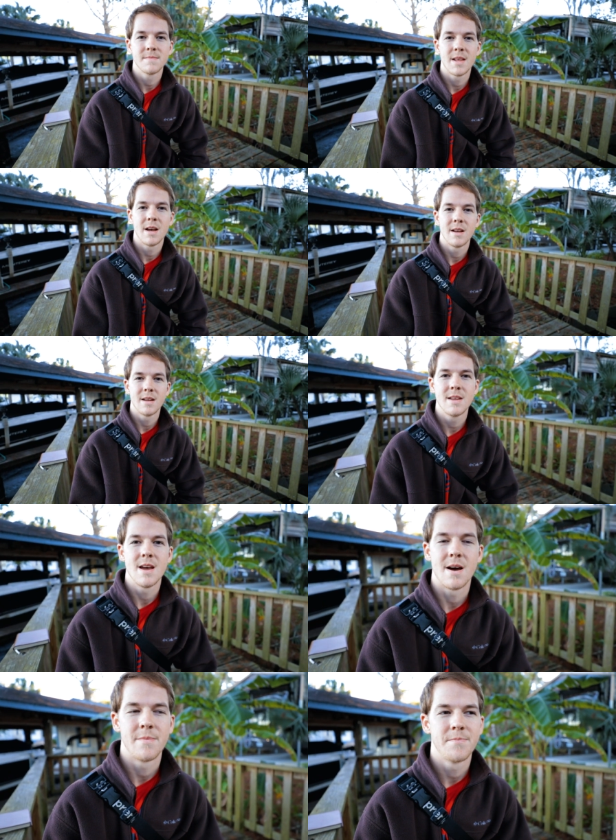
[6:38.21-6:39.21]
Really?
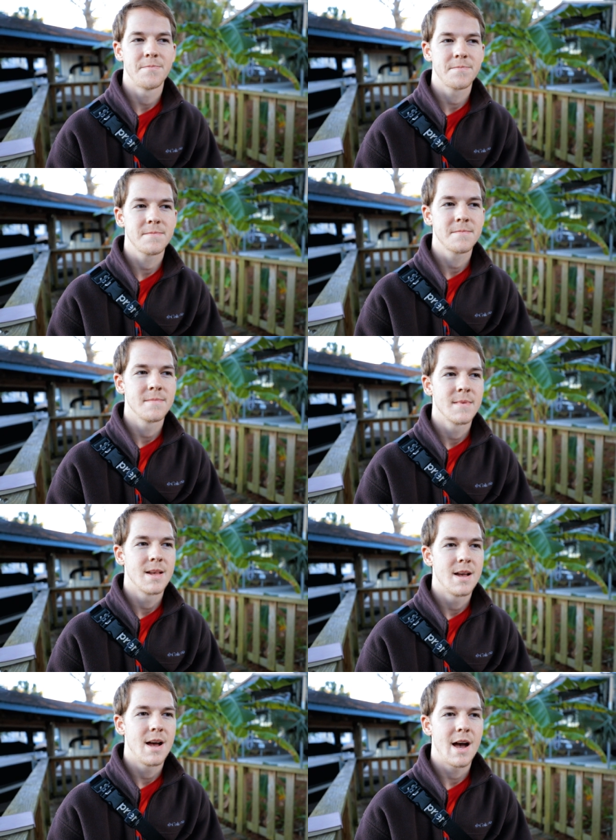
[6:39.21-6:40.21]
Yeah. What happened?
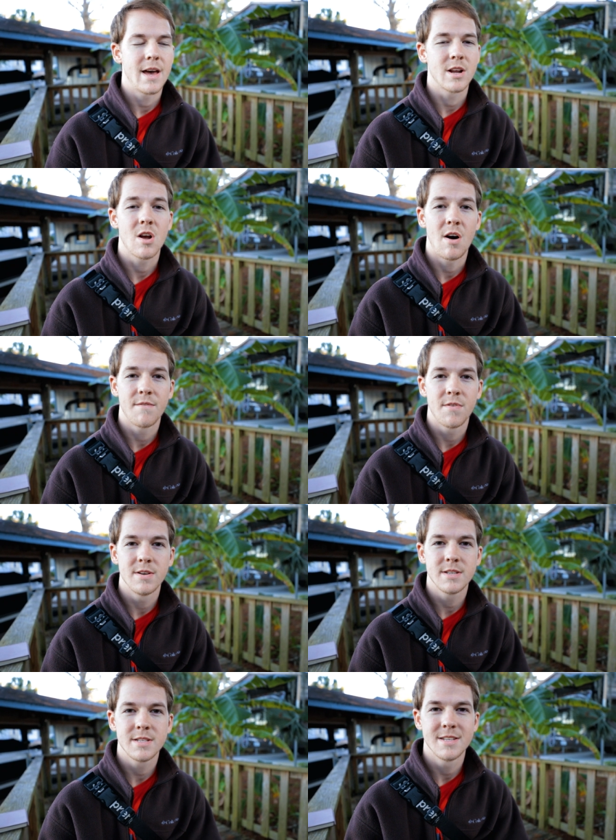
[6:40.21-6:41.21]
I had a
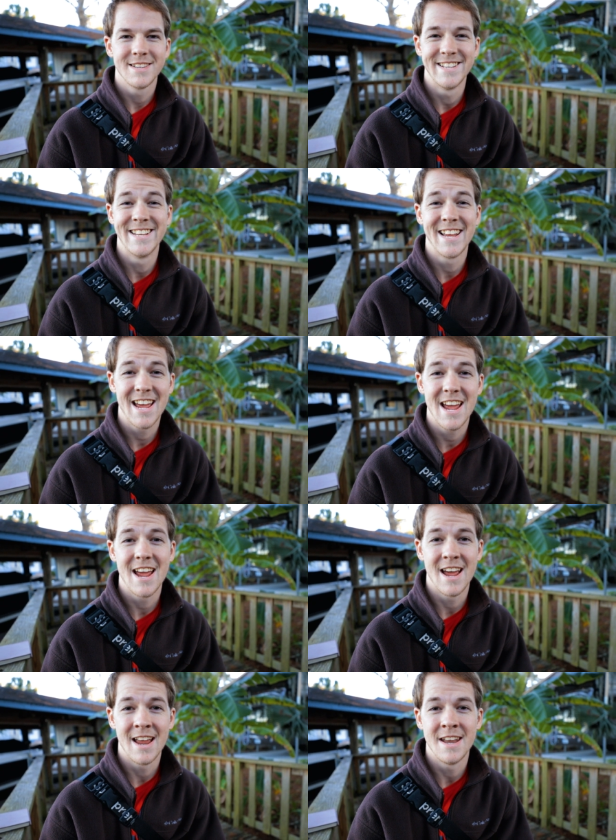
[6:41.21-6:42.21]
conference
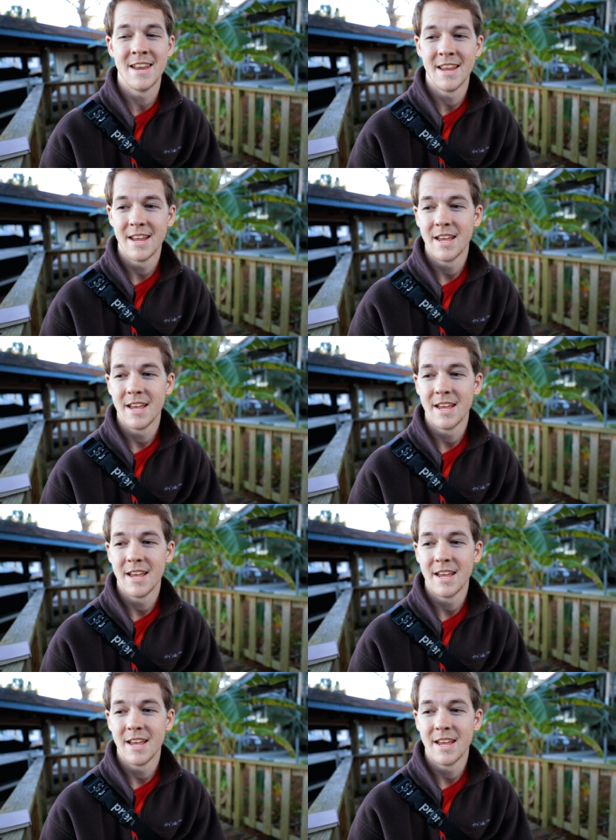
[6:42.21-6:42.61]
and